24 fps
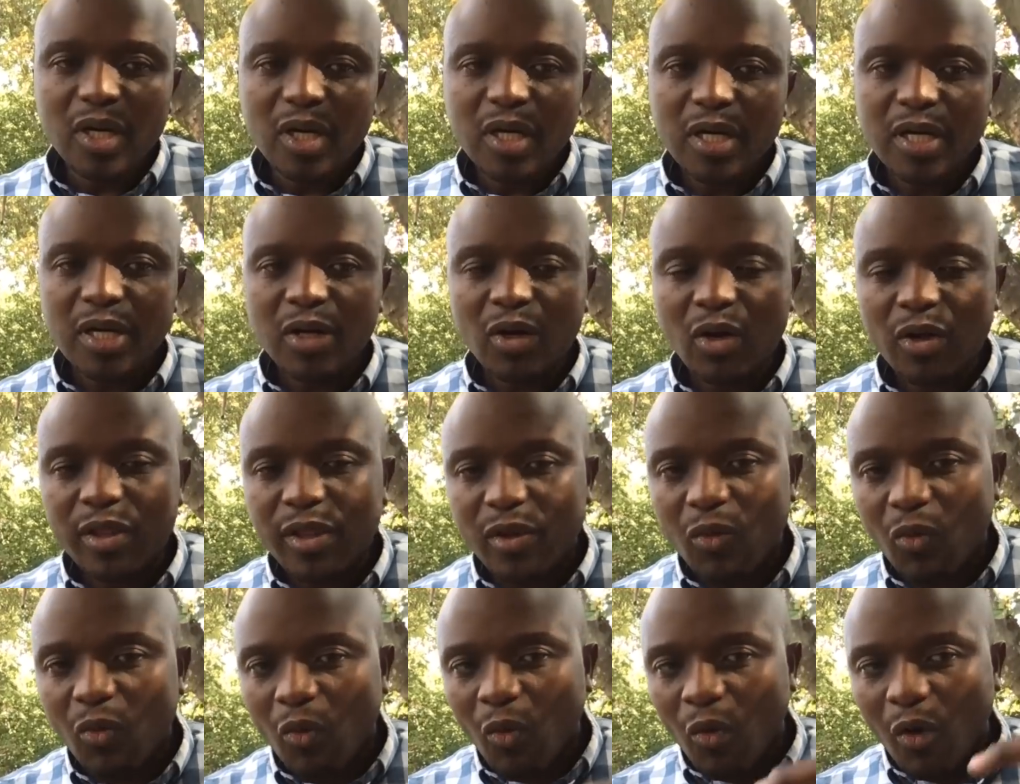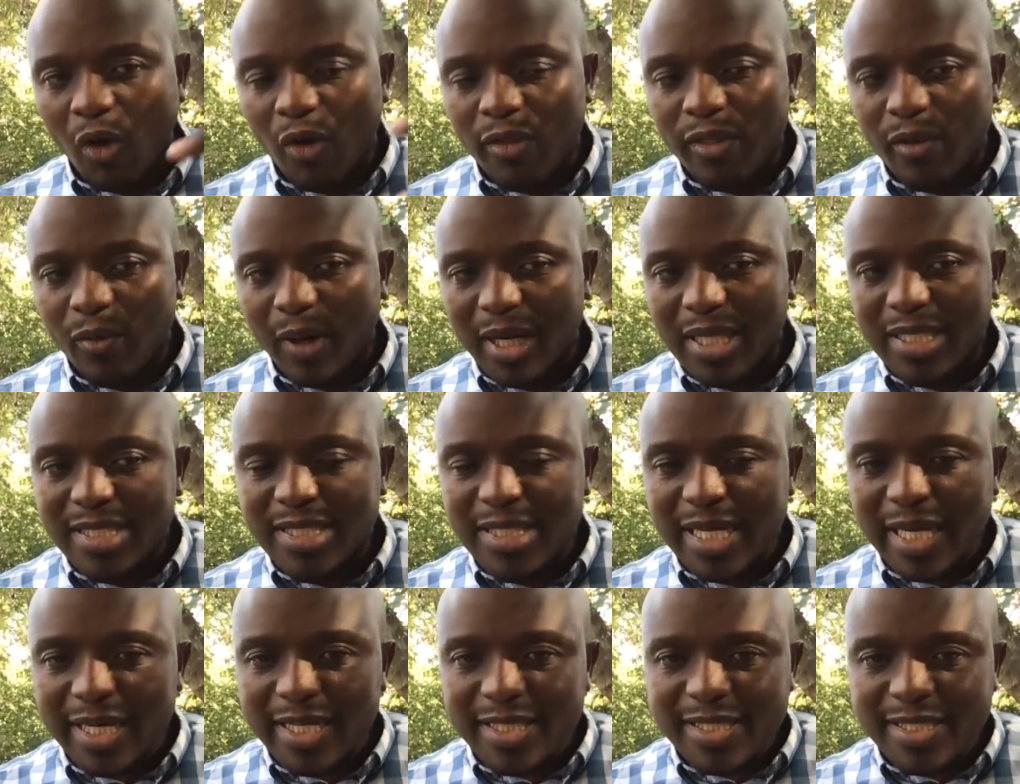On the one
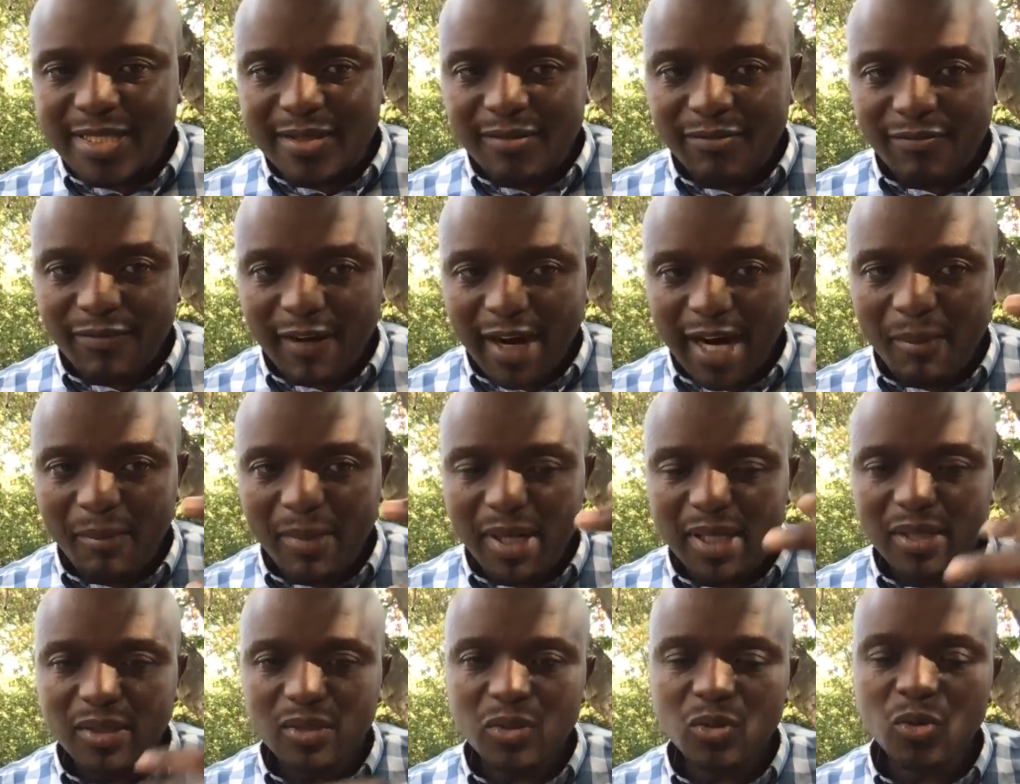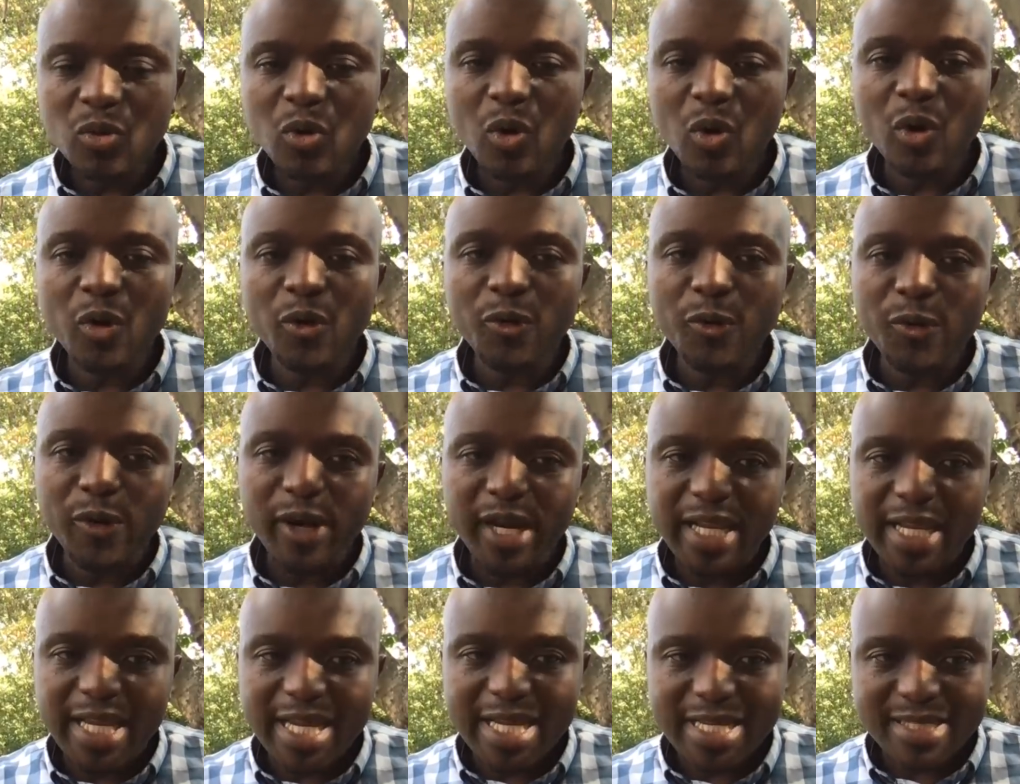side is the farmer who
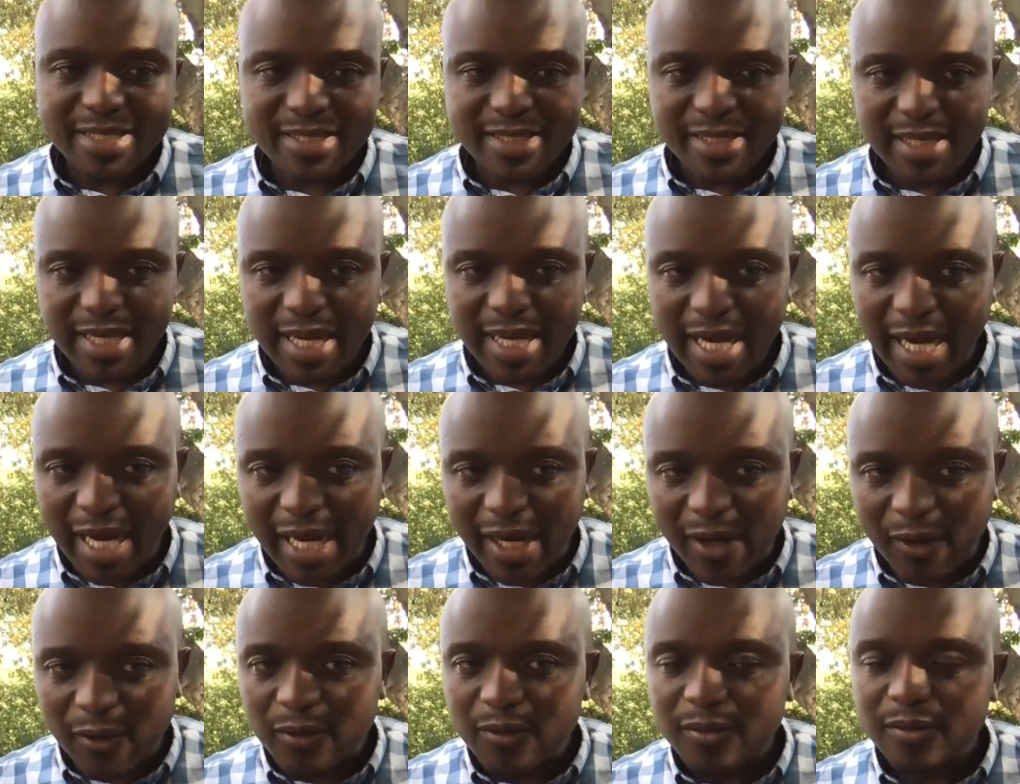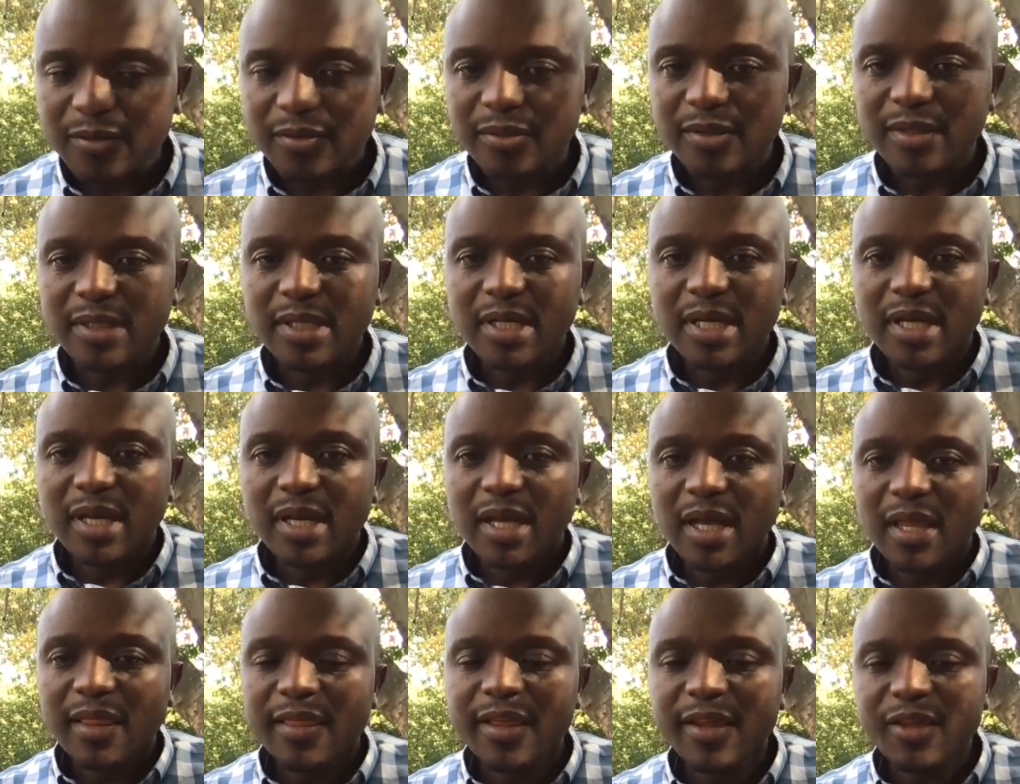already has the cow,
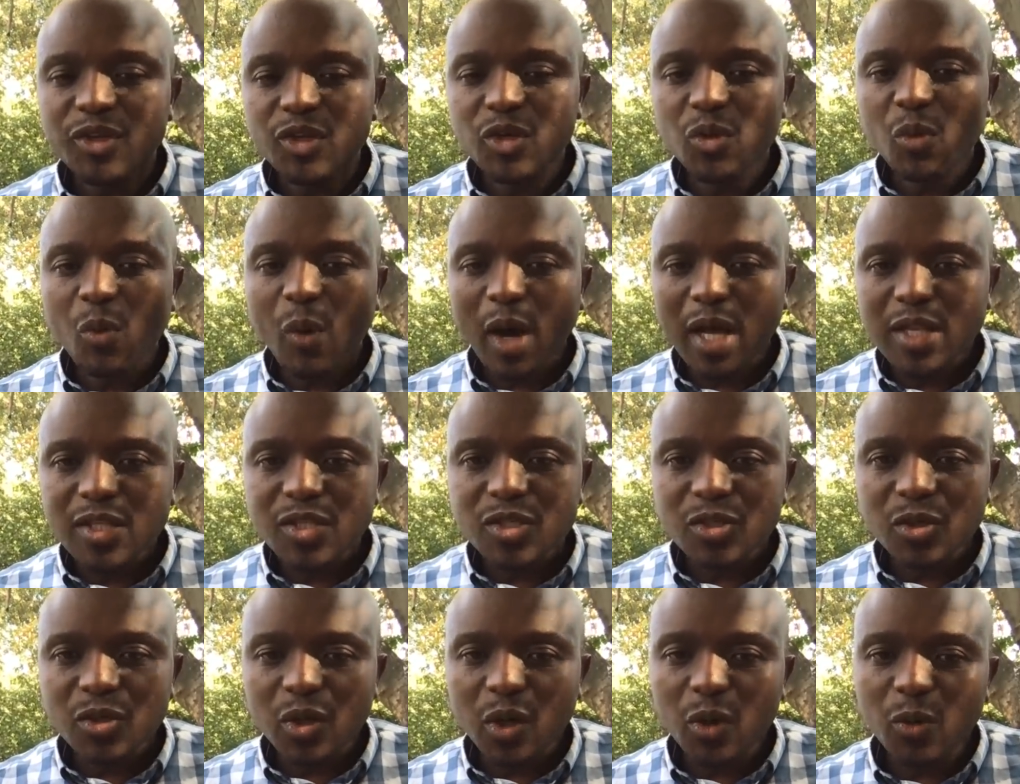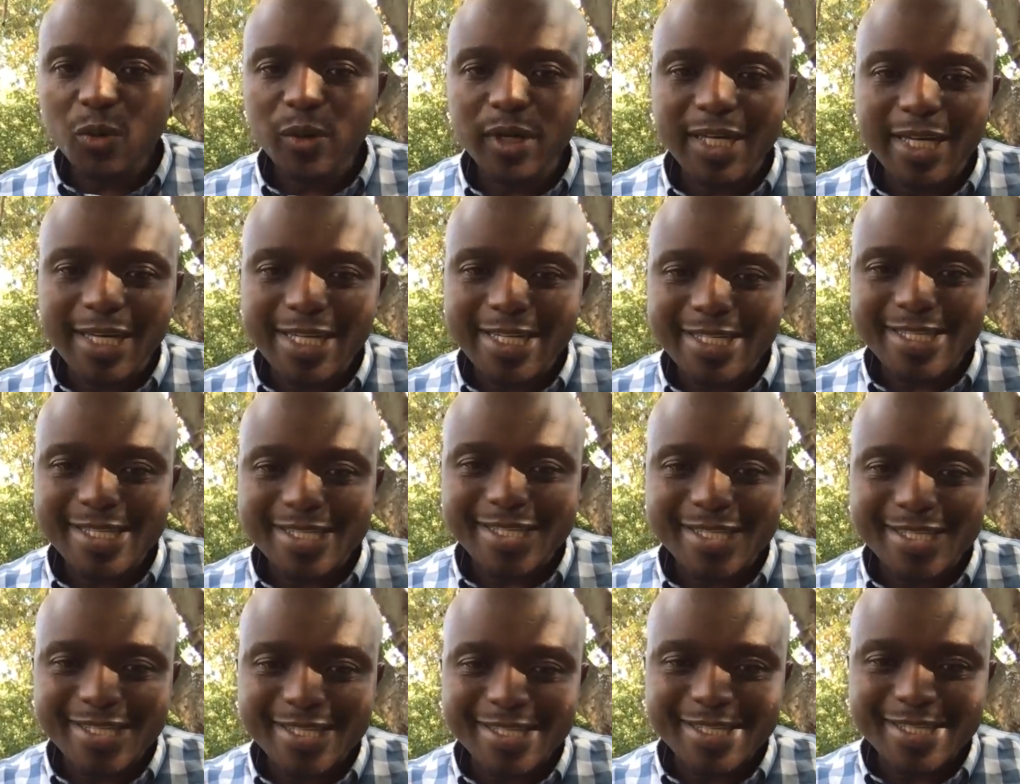that you want to own
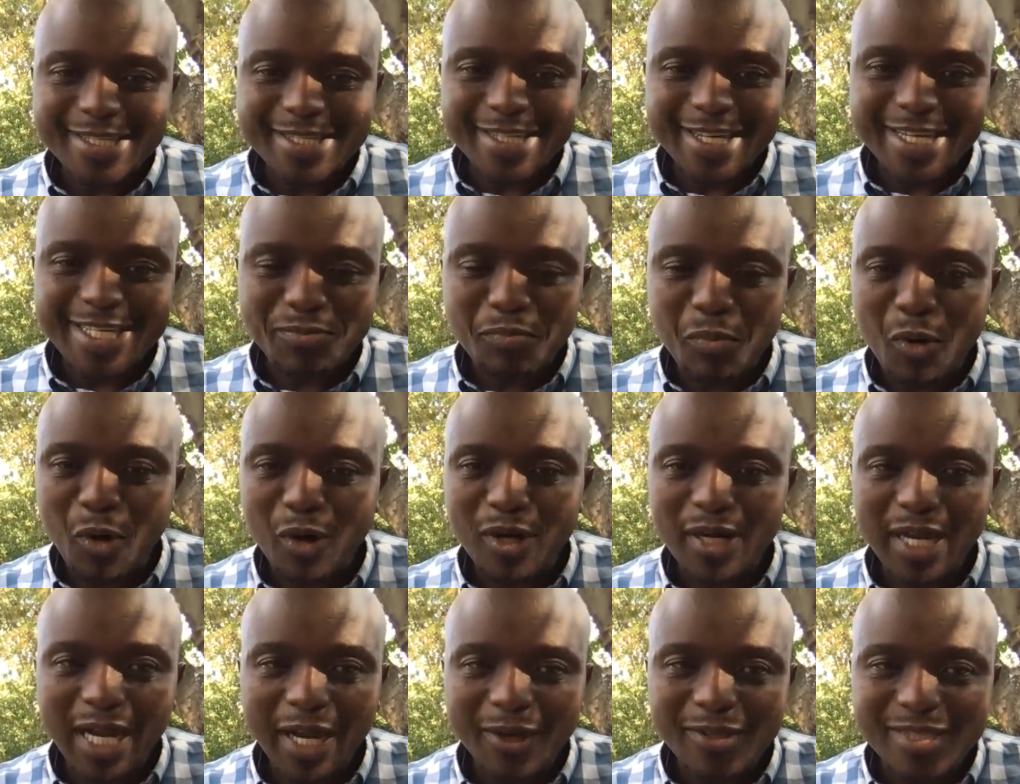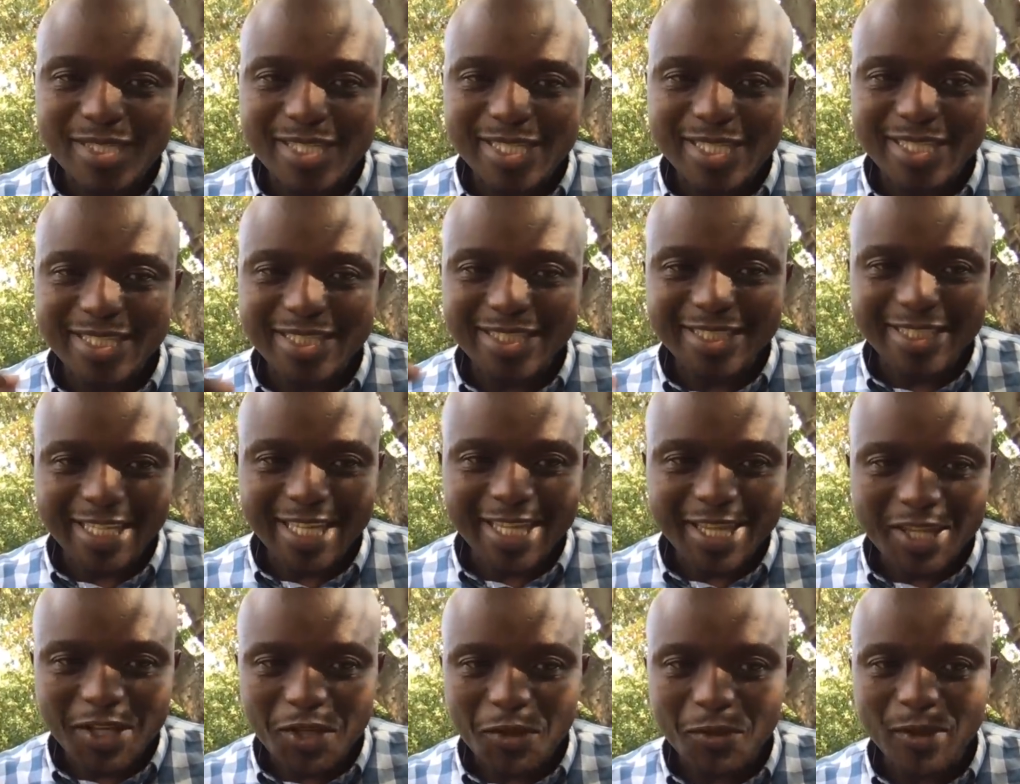as Paul out in
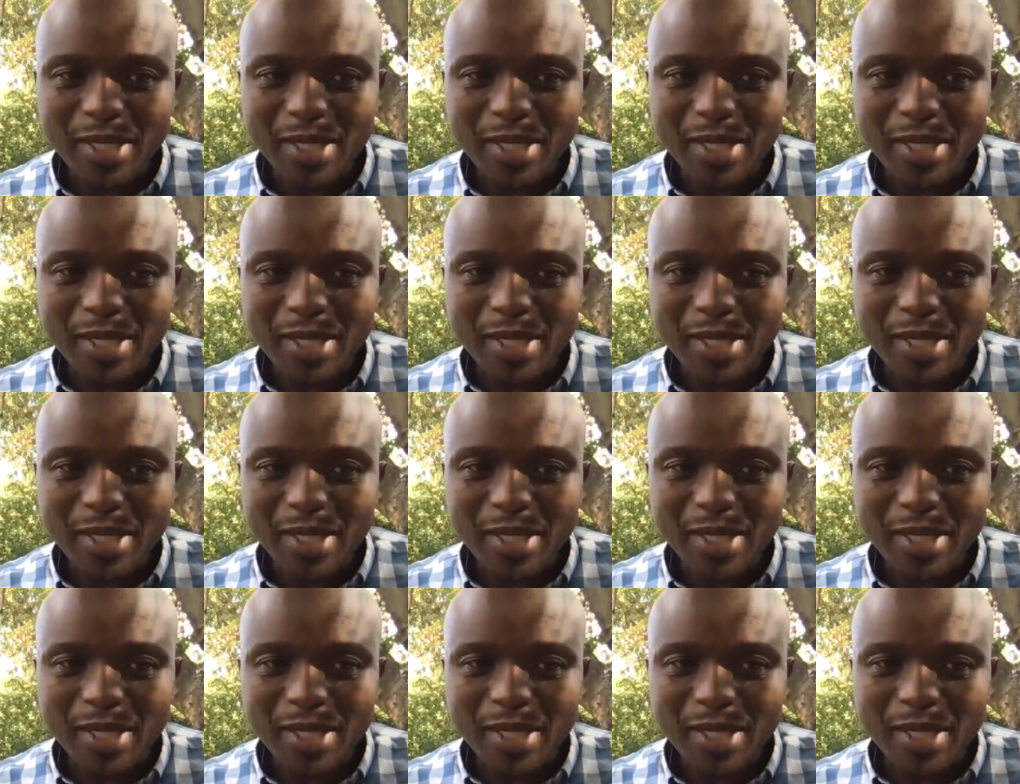the